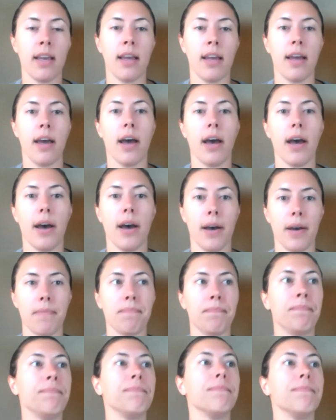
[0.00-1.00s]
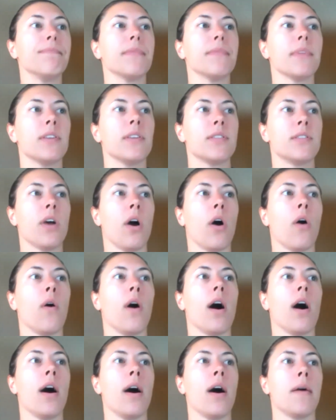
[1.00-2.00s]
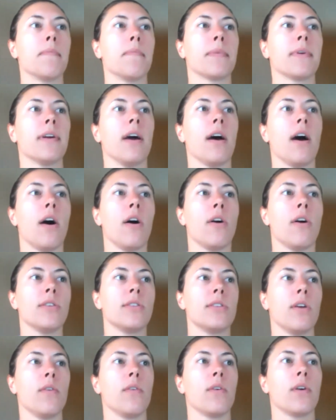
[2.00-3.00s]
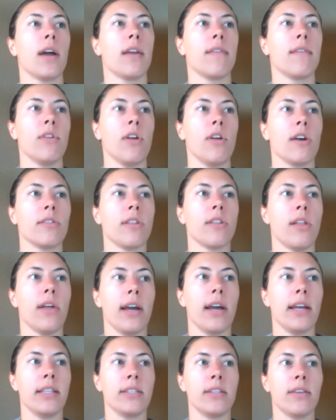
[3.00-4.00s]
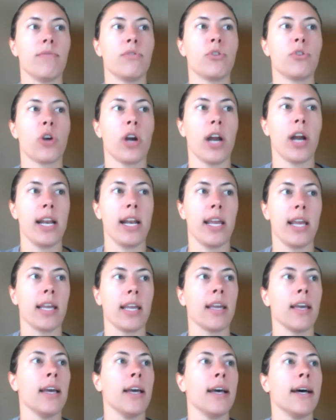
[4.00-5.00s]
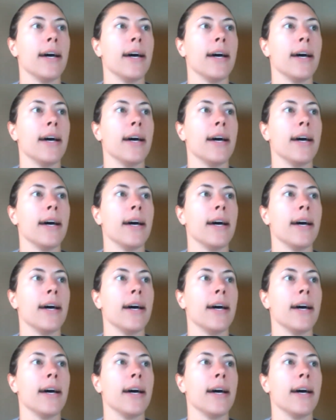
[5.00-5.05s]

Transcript: Mm-hmm. Um, so, um, also, kind of along the lines of training,